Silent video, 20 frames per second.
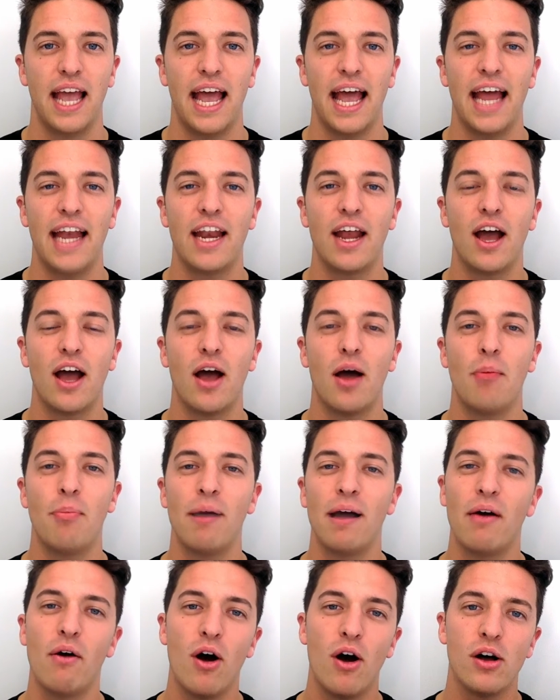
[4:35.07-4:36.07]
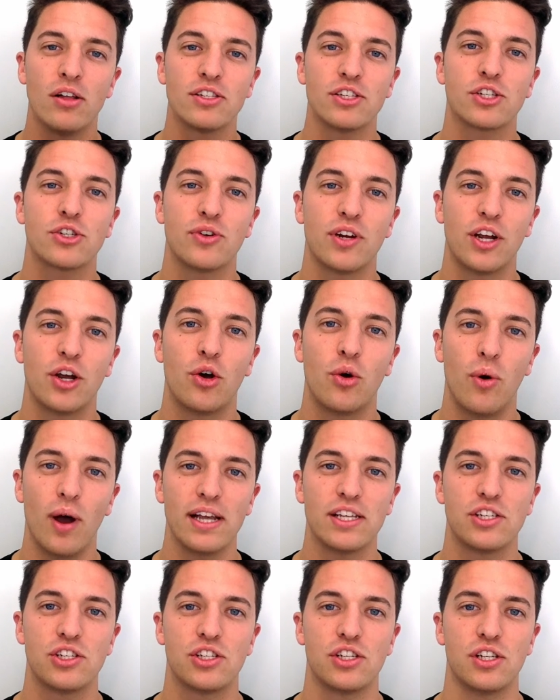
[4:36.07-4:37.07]
And about answering
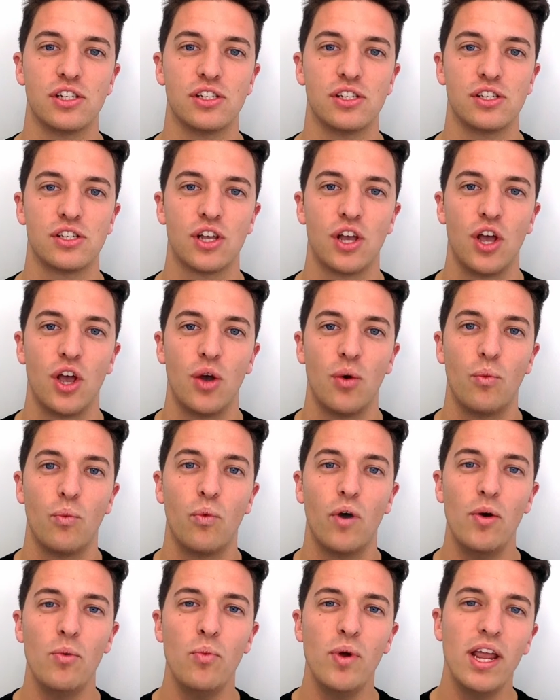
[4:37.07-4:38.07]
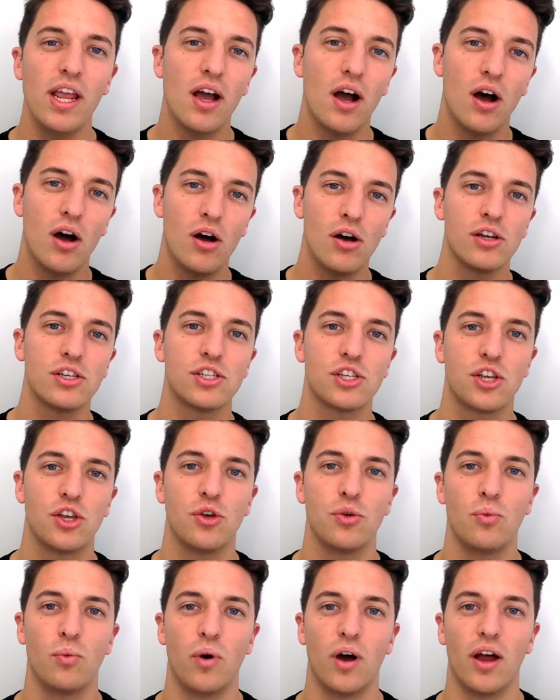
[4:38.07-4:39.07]
questions, when we ask
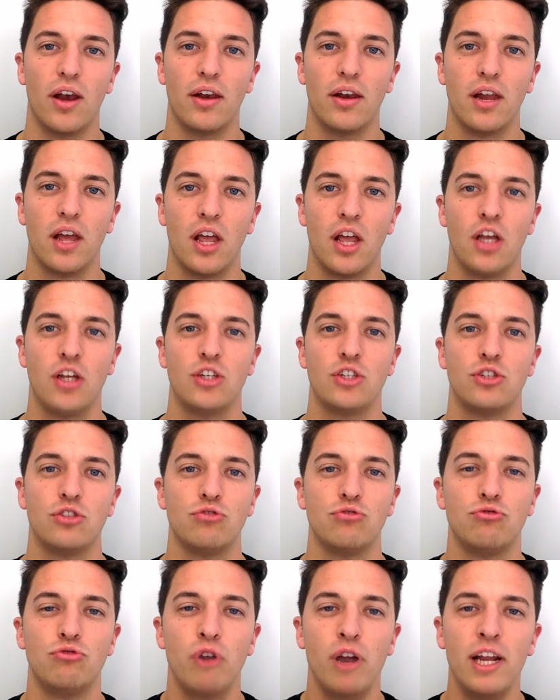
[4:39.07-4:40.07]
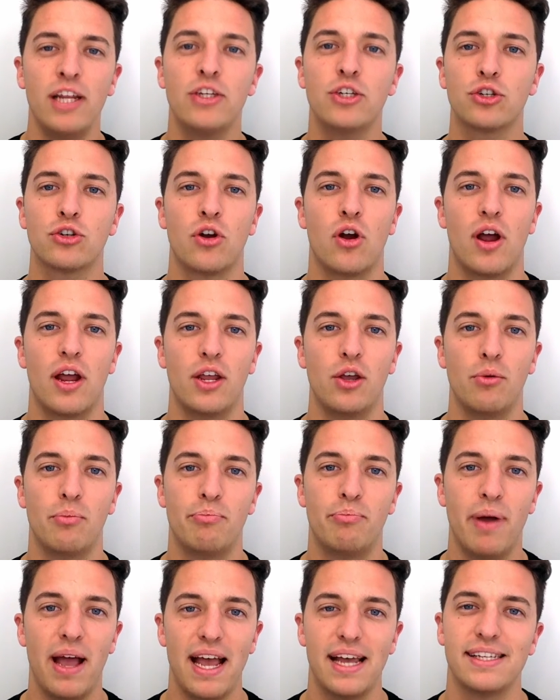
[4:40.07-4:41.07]
you one, really try your
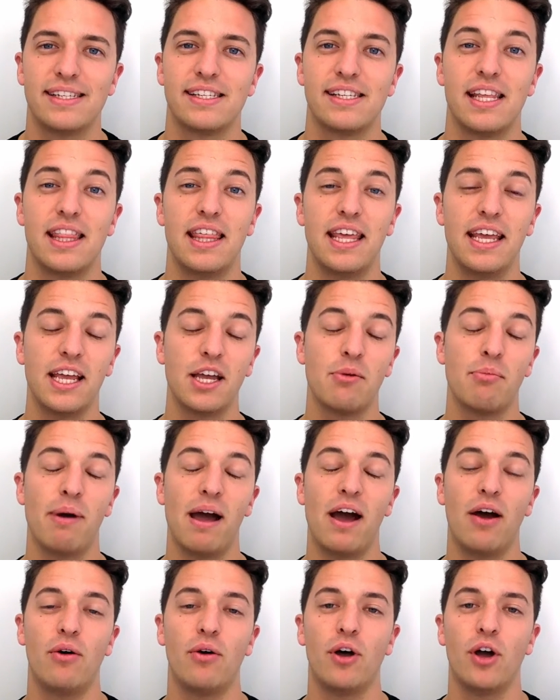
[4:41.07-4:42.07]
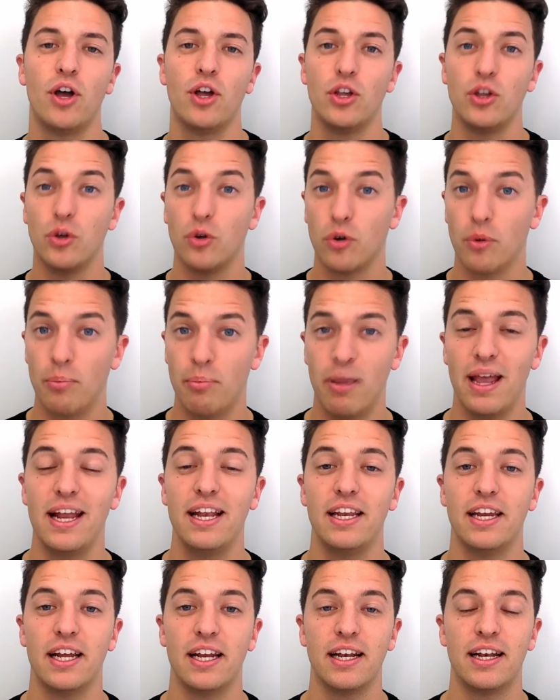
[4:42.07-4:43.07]
best to think about your
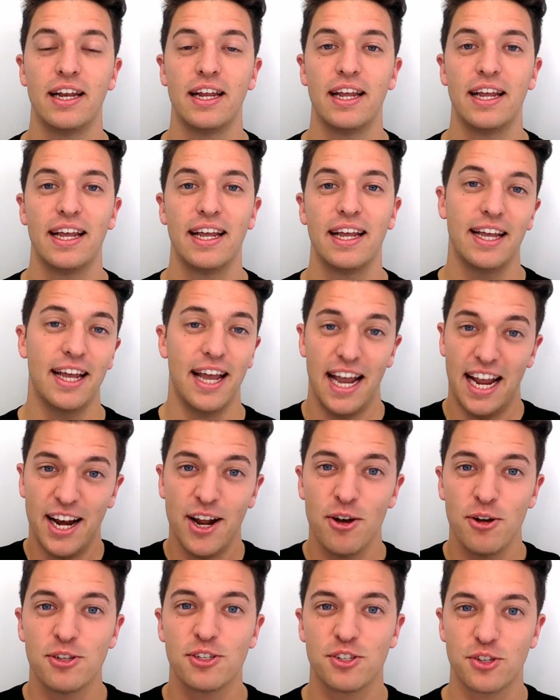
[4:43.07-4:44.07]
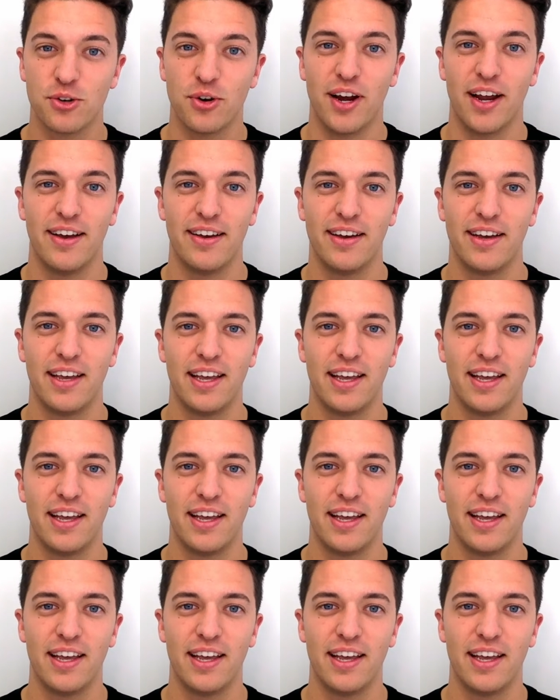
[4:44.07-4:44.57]
opinion and answer it.